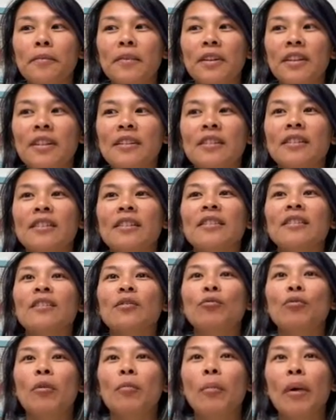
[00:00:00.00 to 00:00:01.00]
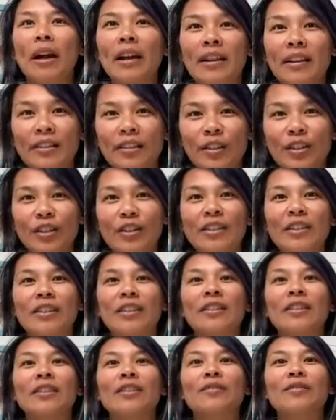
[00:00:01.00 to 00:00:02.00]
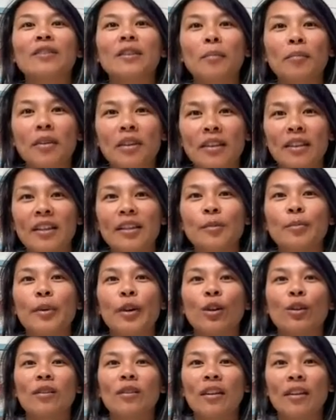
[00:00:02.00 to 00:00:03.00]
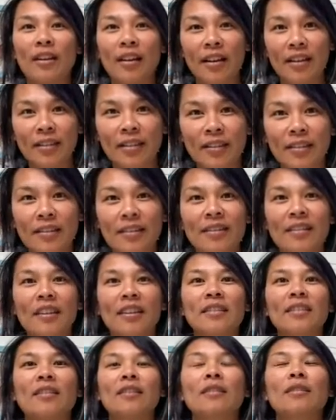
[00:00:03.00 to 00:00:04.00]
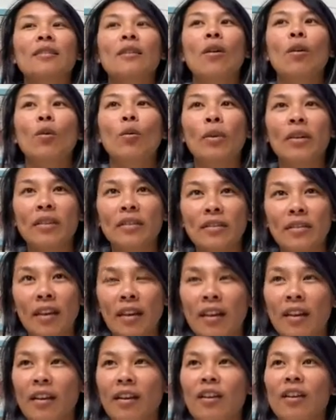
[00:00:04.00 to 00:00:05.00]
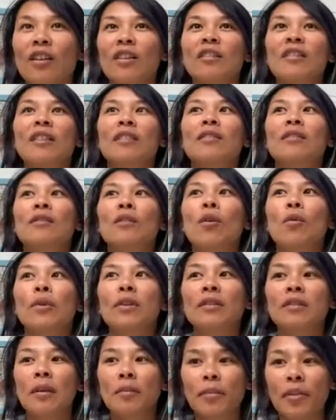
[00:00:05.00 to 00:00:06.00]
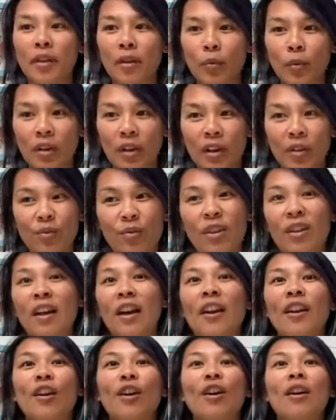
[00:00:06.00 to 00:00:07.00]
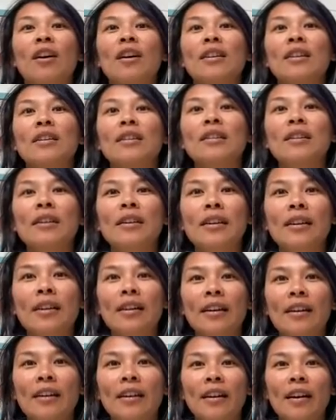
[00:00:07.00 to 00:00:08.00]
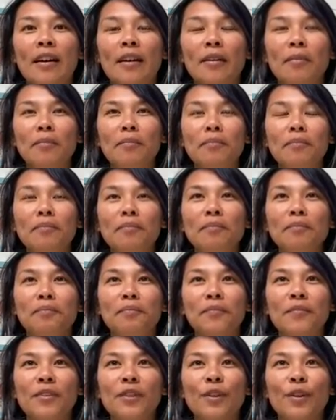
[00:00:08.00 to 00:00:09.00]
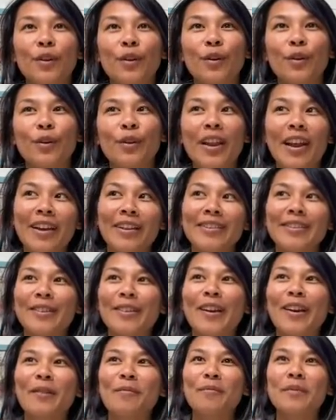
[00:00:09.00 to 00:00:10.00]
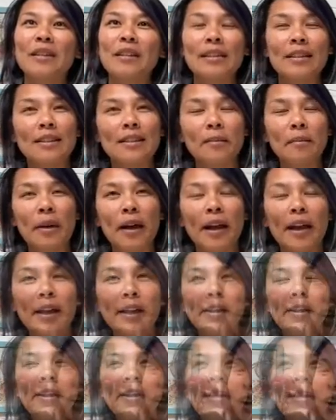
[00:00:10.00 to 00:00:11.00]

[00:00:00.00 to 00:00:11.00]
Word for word: it's it's a reminder of something that's bigger than us, mm. that's always there, that's always something we can rely on. Mm. Um, so yeah, so I'm Ii Samai